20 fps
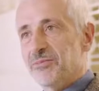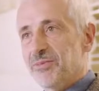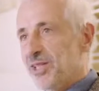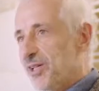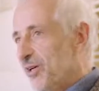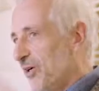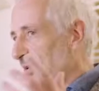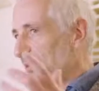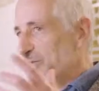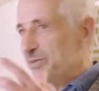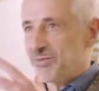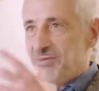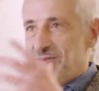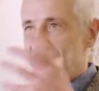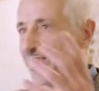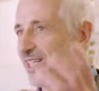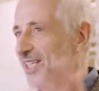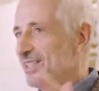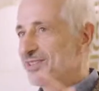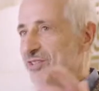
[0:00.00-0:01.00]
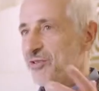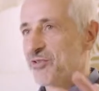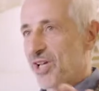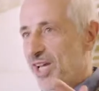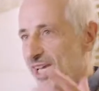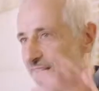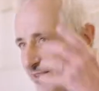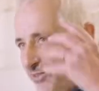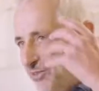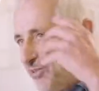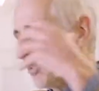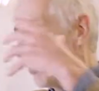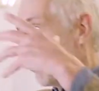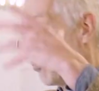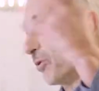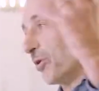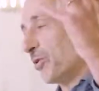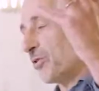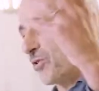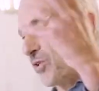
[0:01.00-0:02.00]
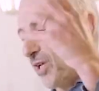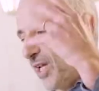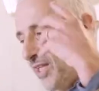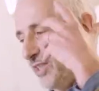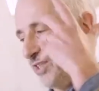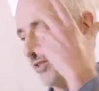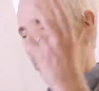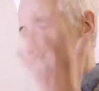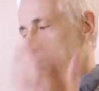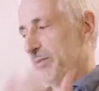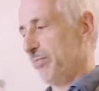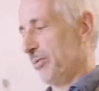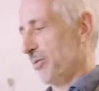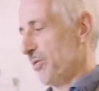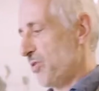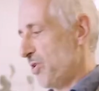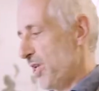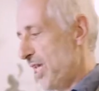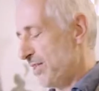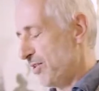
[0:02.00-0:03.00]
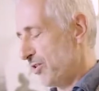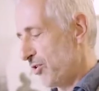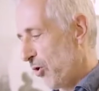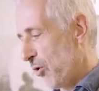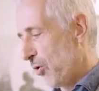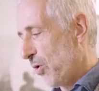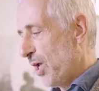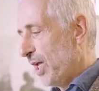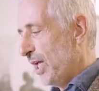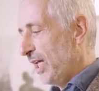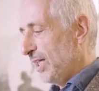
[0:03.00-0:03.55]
because things change, the world changes, people change. So